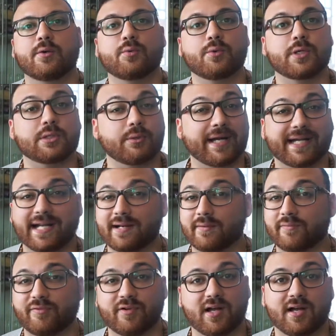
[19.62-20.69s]
Where do I get
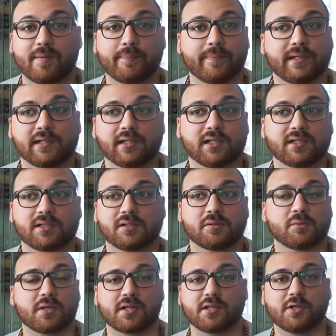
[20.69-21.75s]
them from?
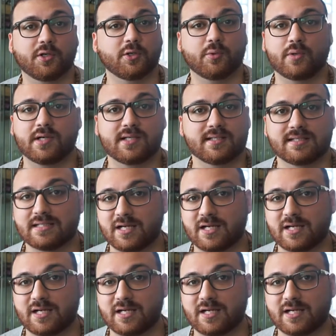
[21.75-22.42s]
What are the good ones?